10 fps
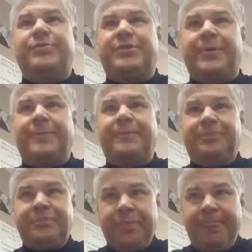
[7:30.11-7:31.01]
So
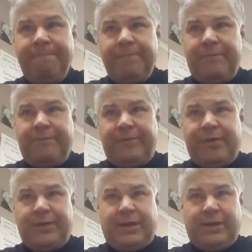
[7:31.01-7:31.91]

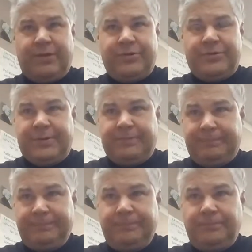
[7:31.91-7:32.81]
various colors, and
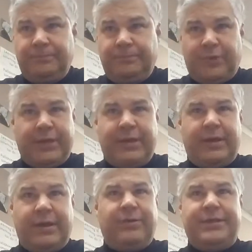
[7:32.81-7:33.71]
we can
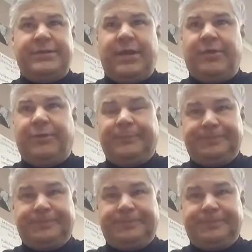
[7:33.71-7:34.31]
get really subtle.